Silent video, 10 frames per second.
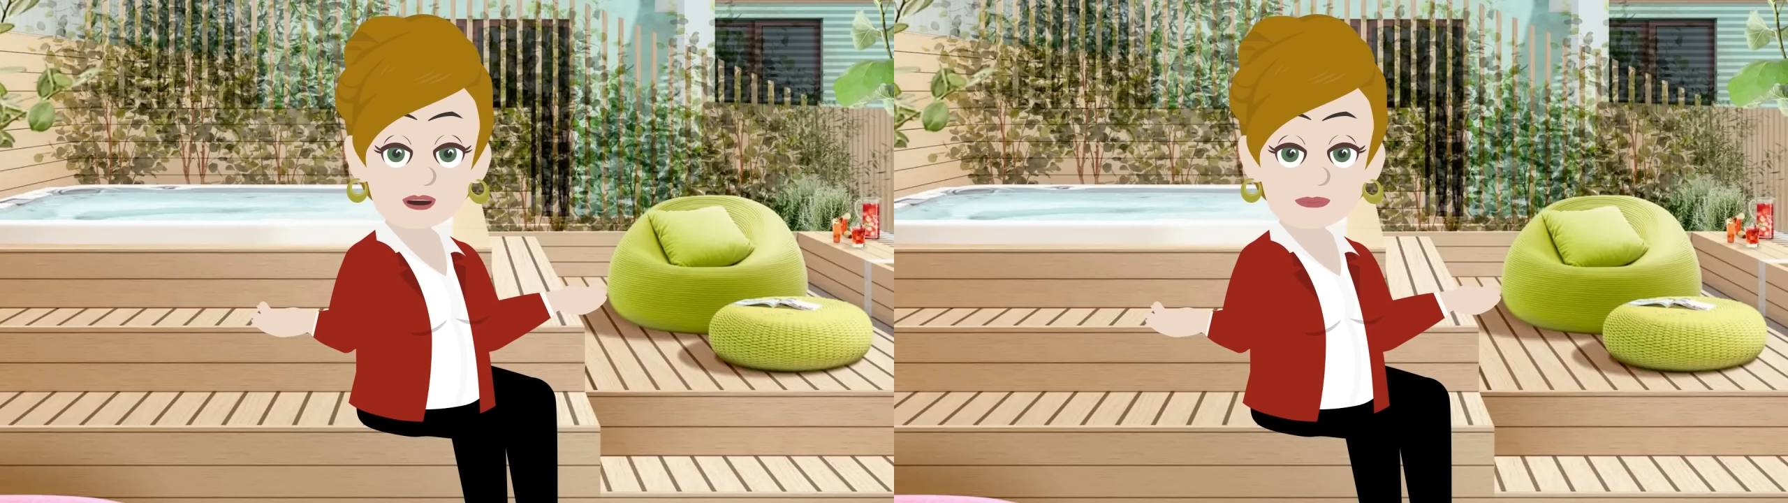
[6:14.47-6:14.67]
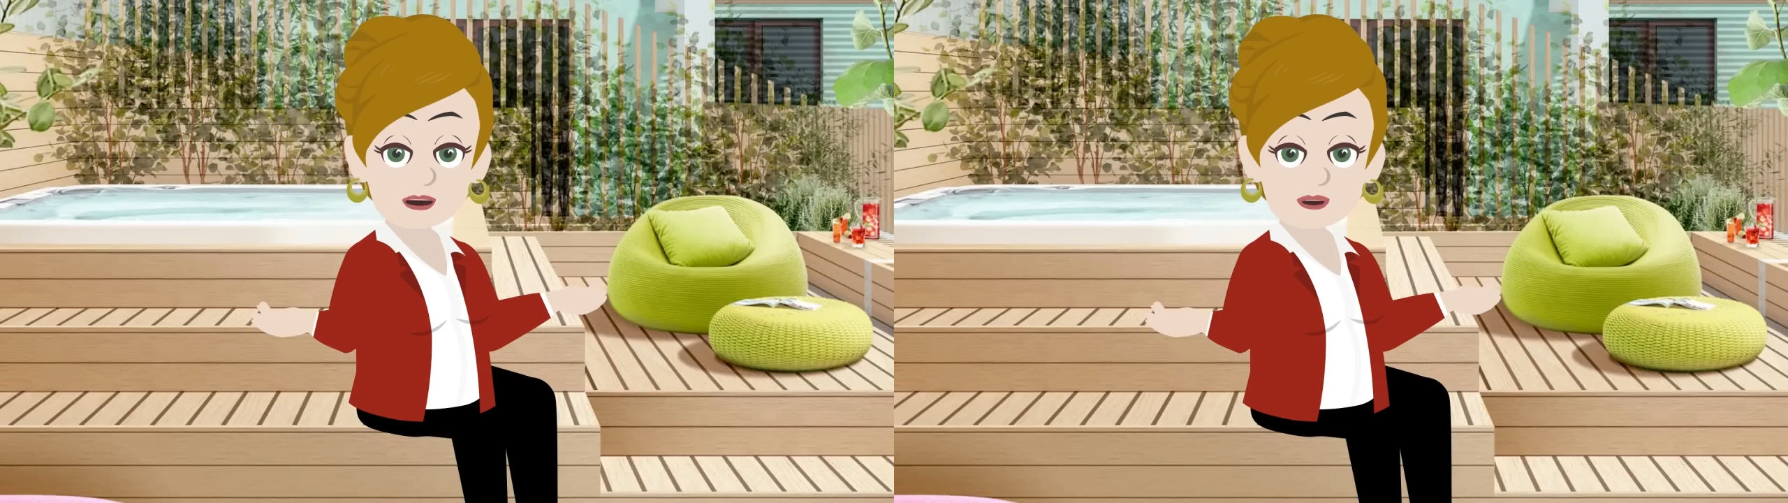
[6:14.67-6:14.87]

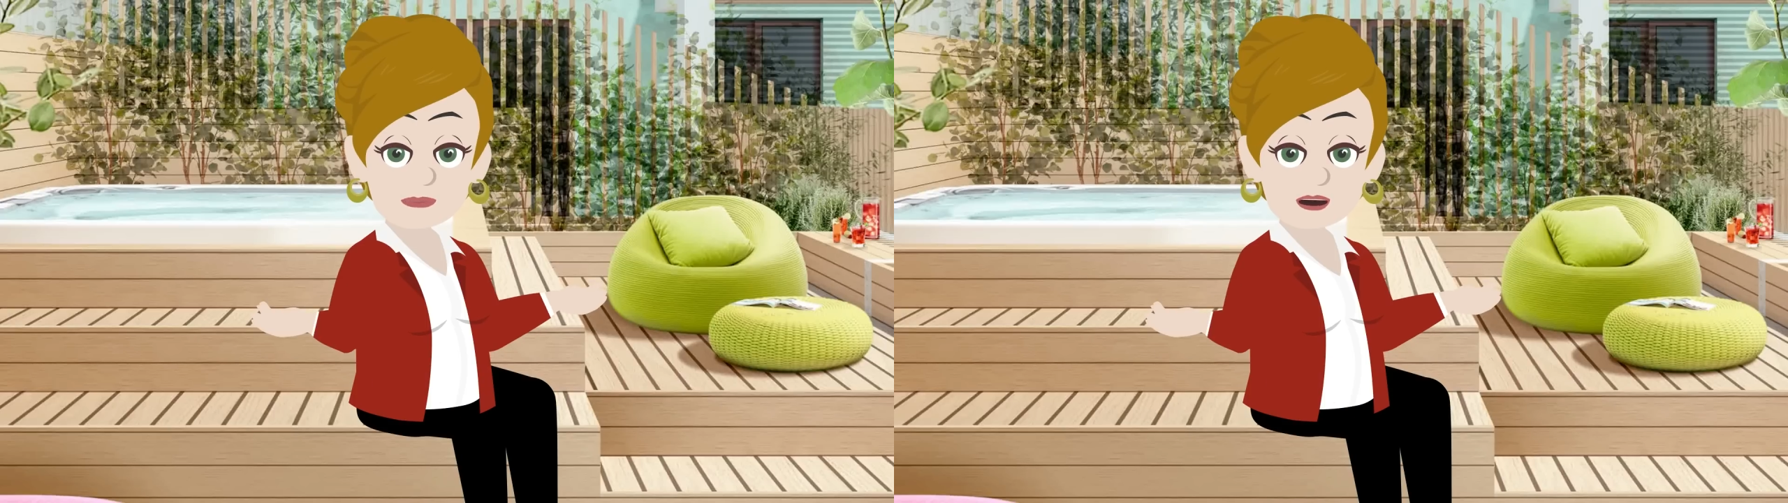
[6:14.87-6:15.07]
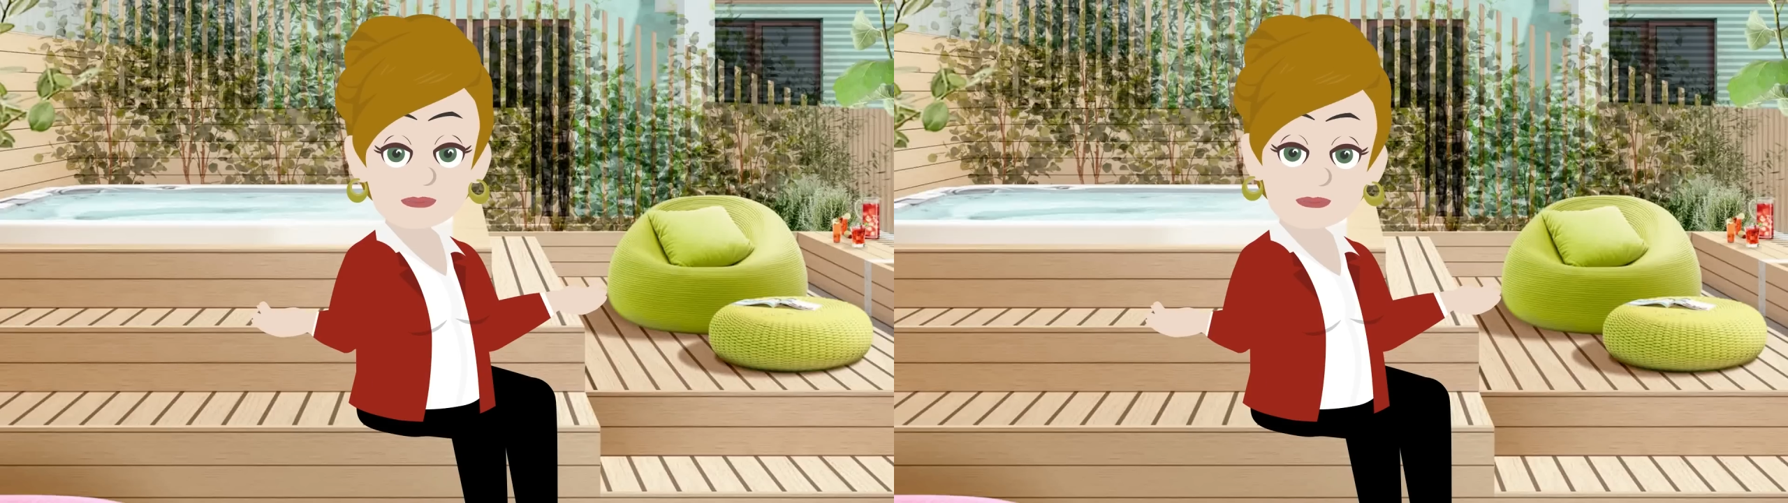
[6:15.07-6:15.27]

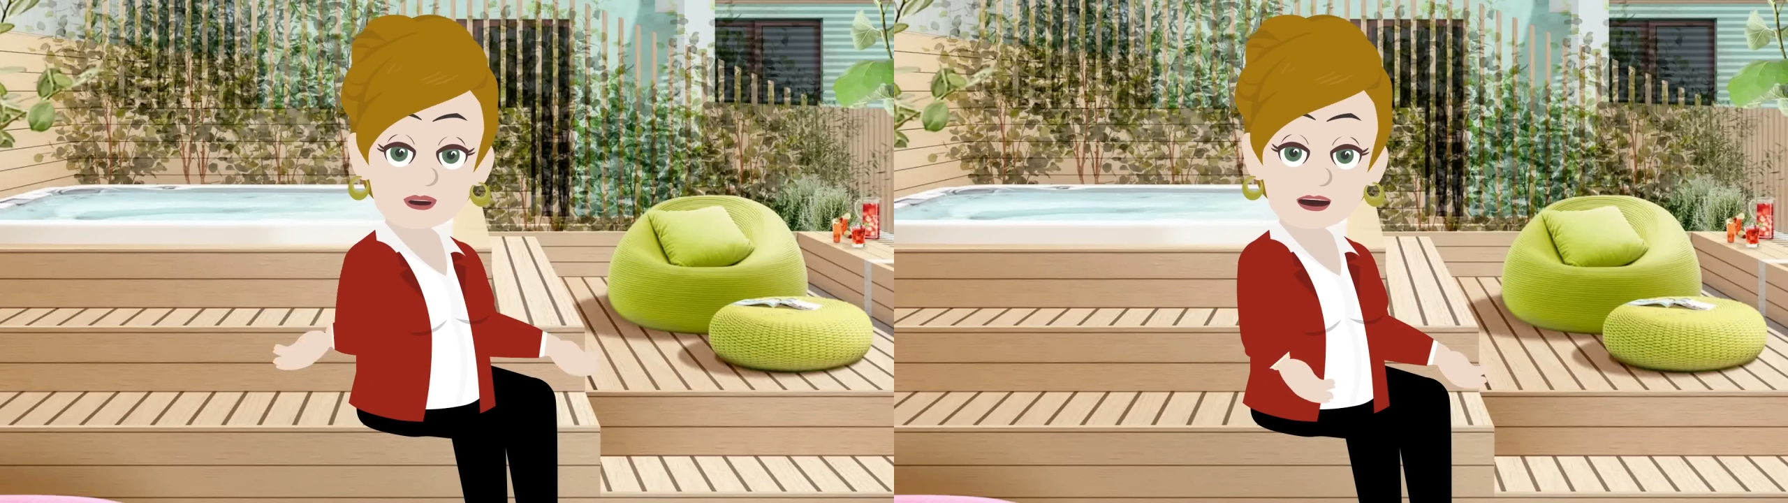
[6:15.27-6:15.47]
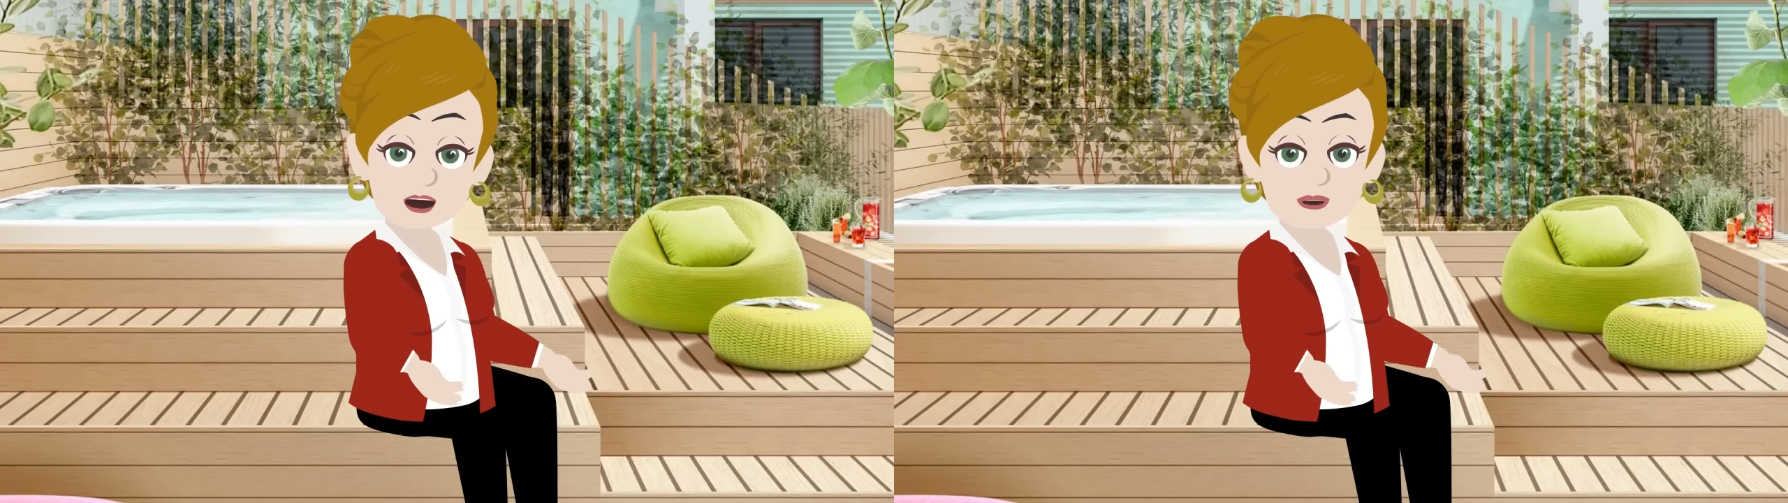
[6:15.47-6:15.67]
especially after
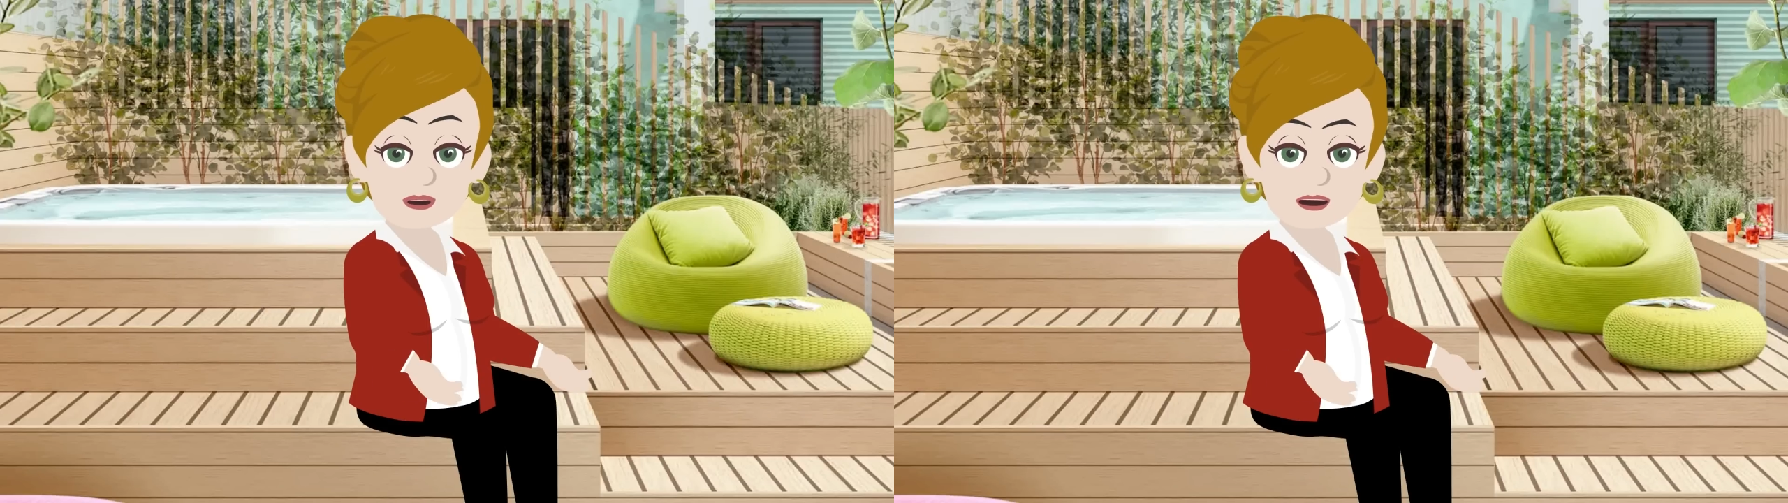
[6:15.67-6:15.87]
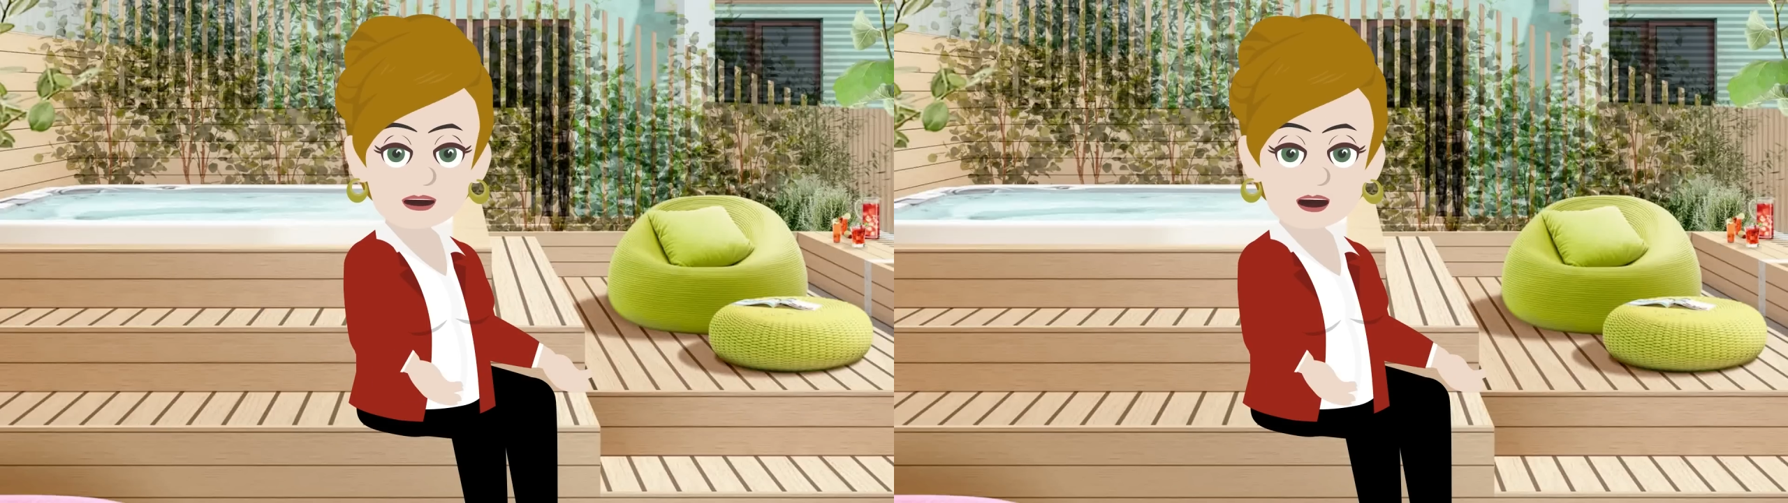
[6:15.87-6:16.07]
not
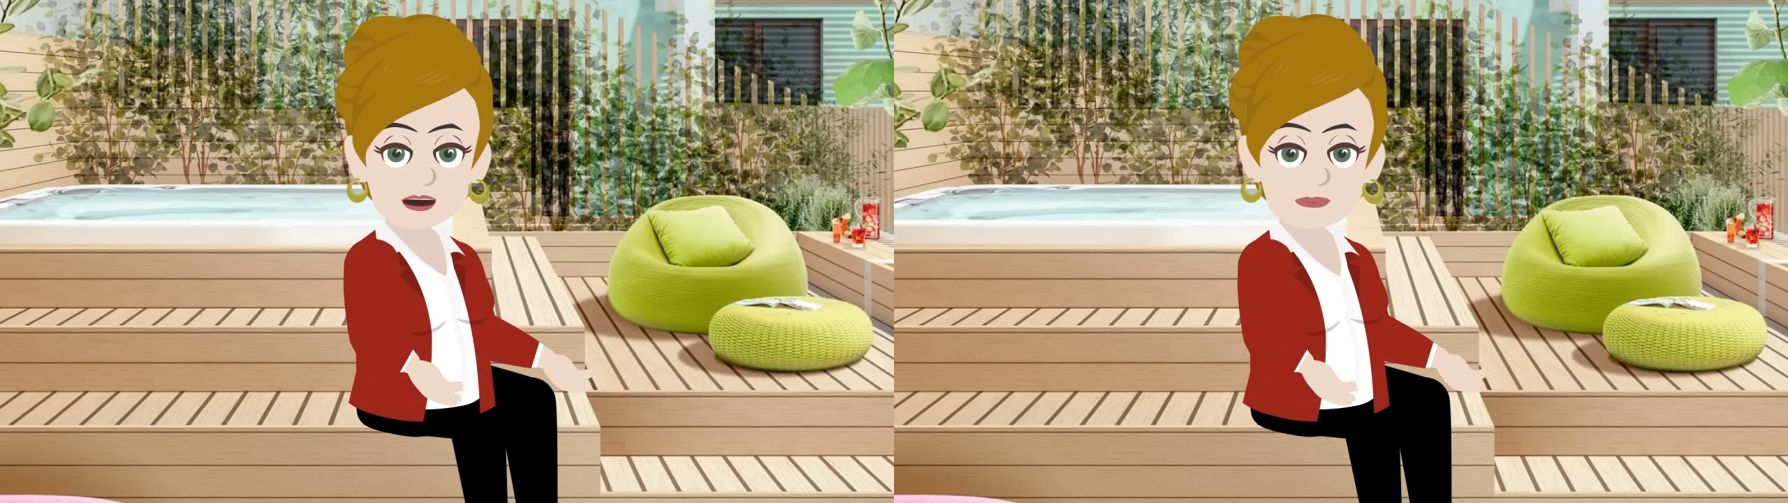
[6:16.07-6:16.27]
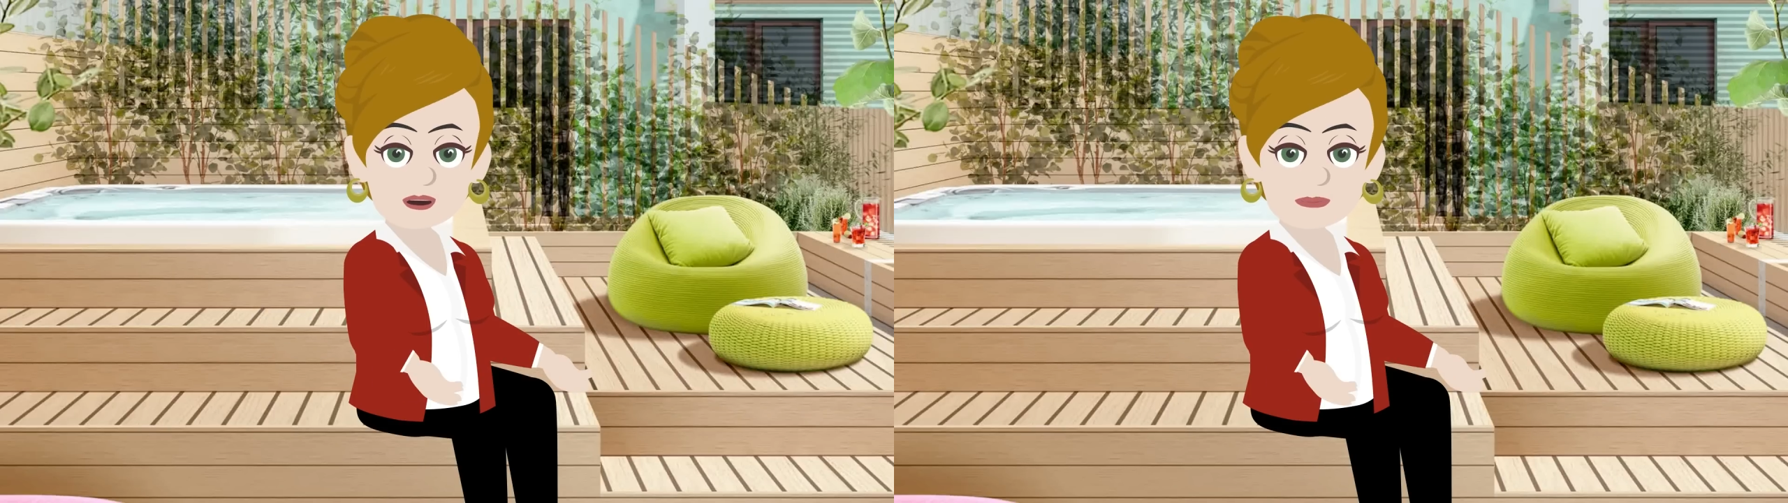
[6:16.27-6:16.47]
being in
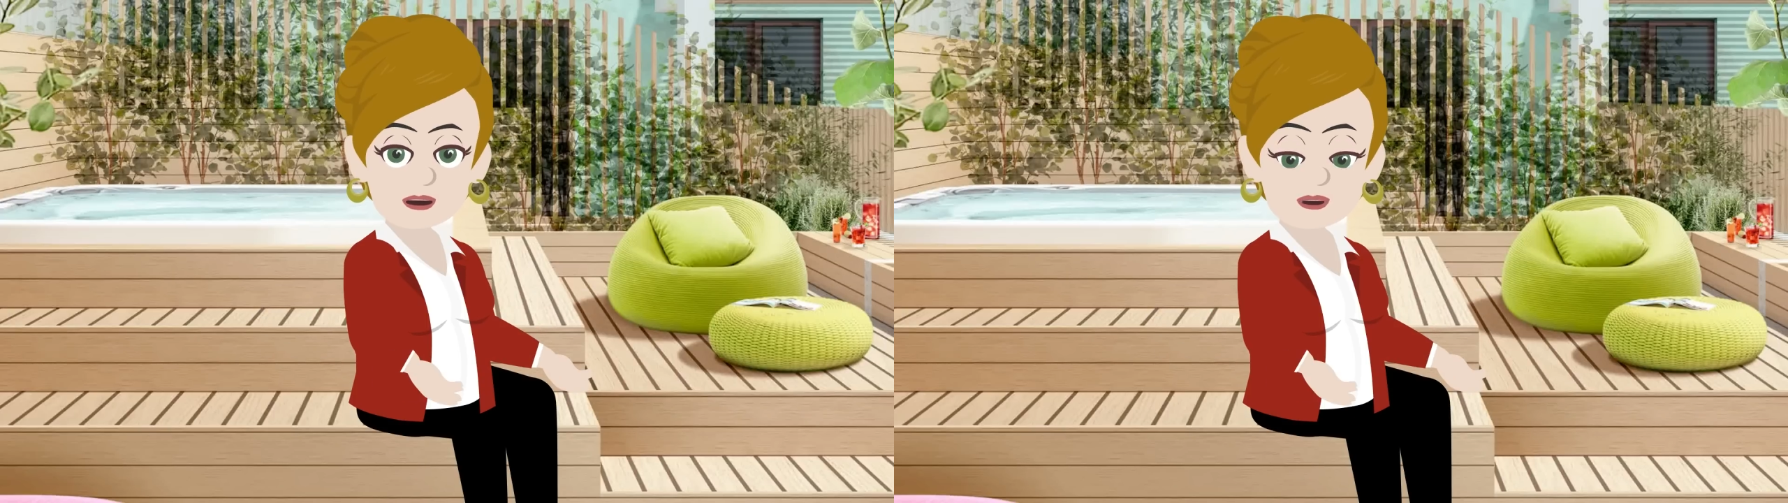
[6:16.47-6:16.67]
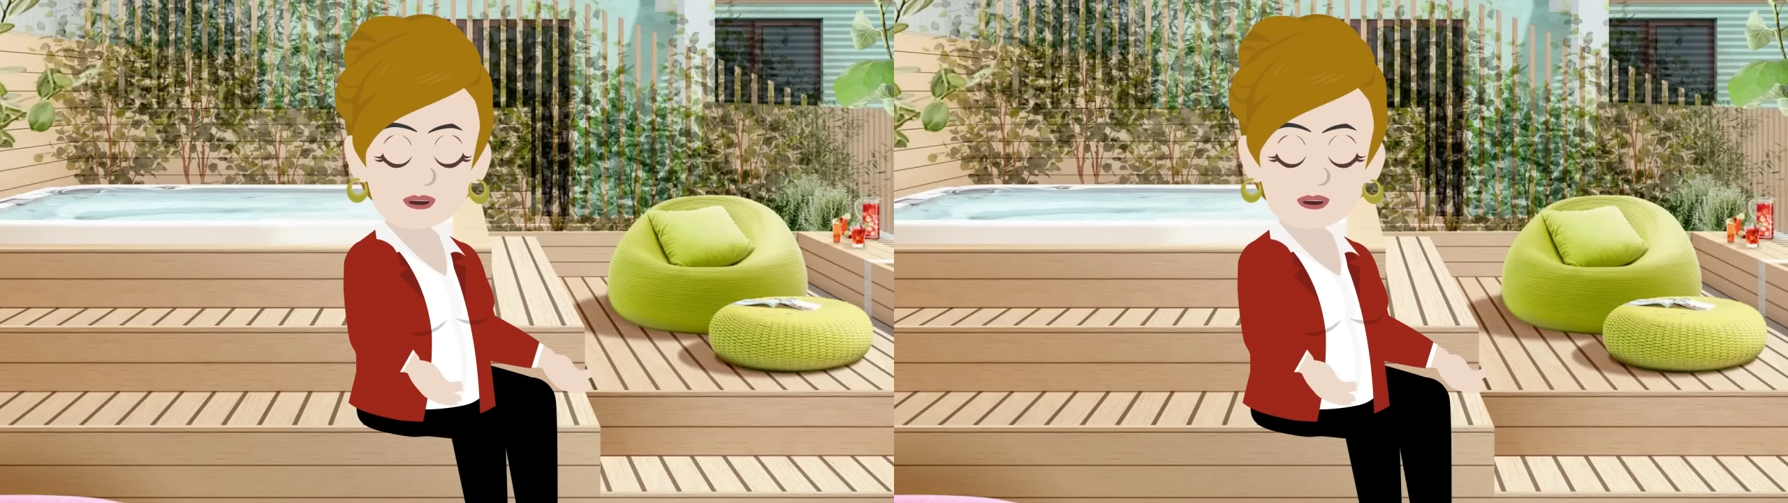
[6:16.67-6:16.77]
alignment with who you